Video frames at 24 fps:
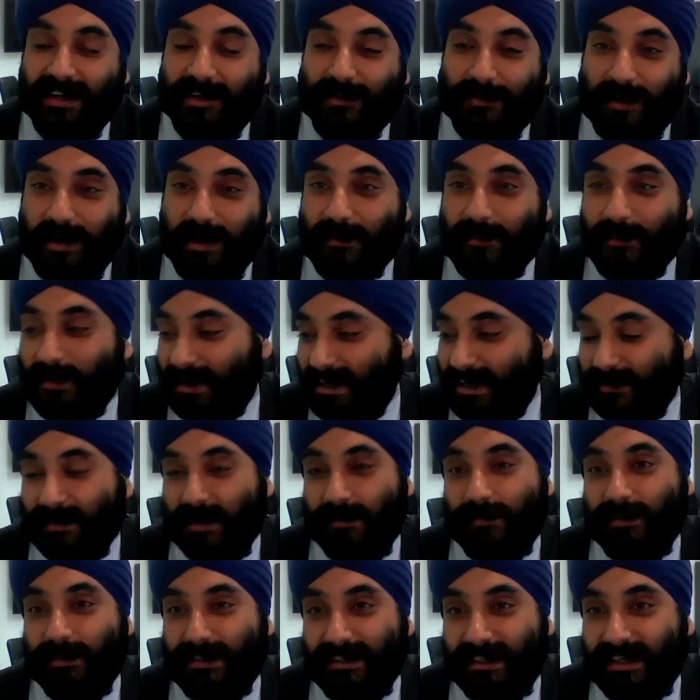What I want is
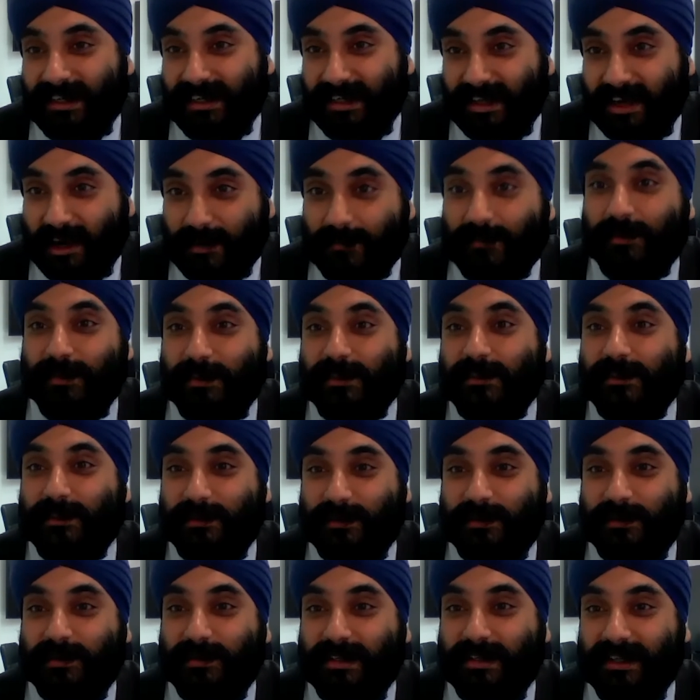people to come on the
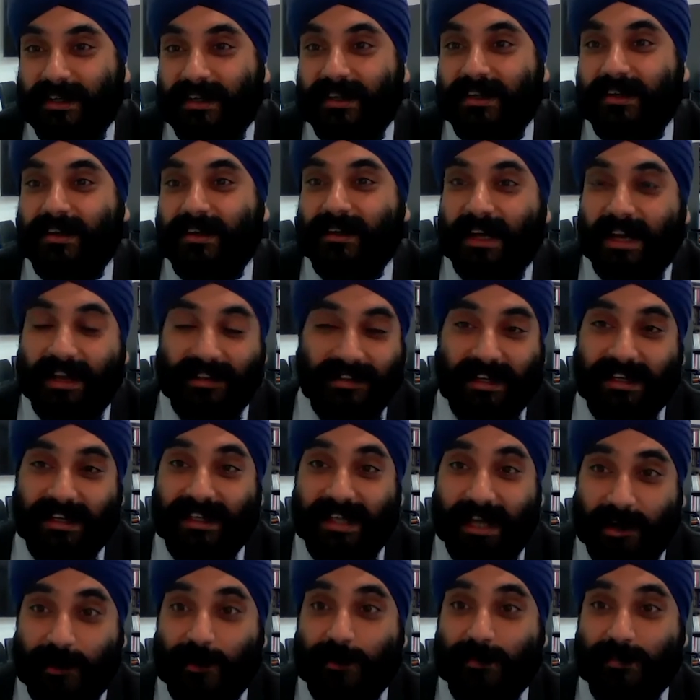tour and then
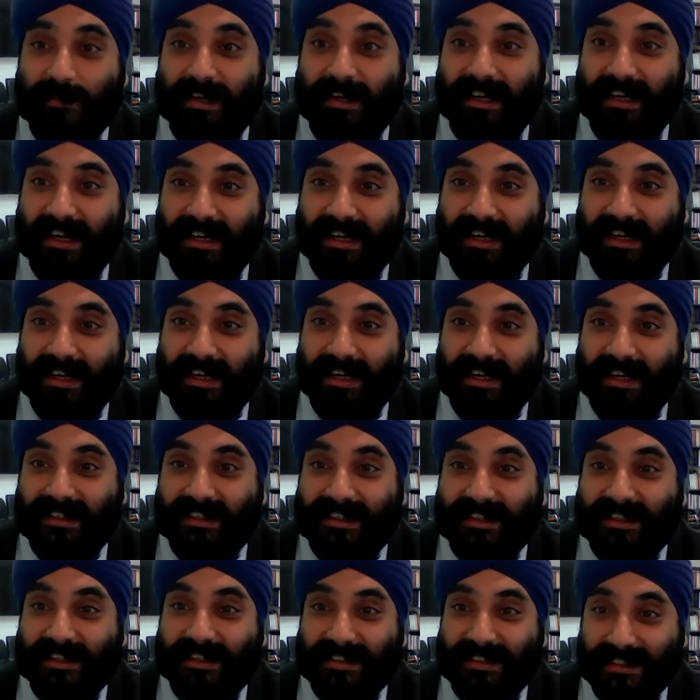help me
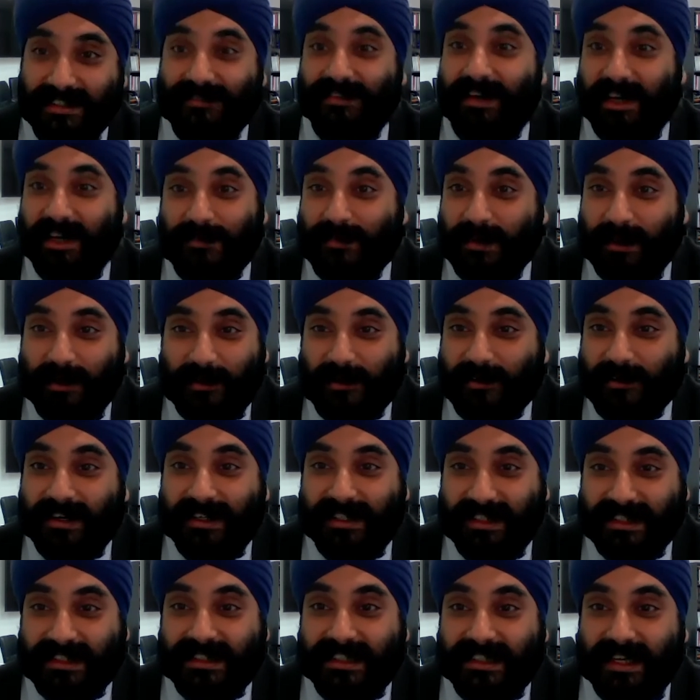develop it or
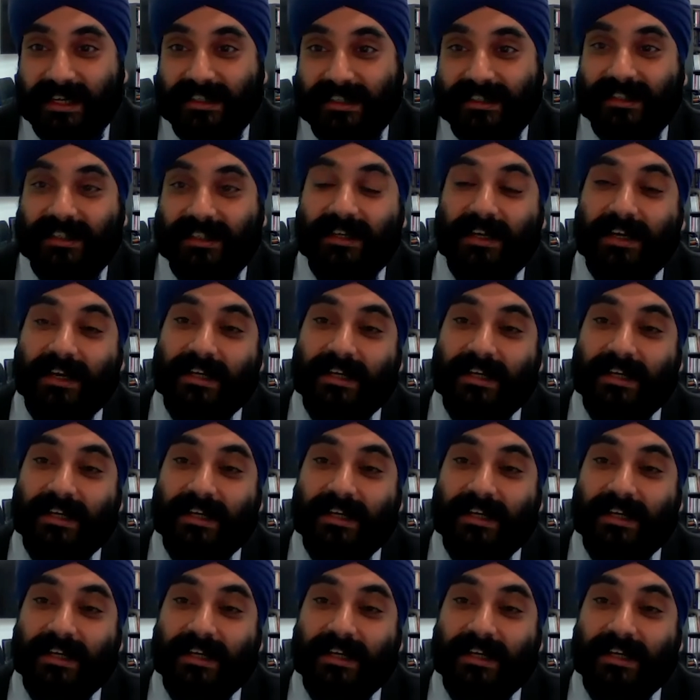understand it.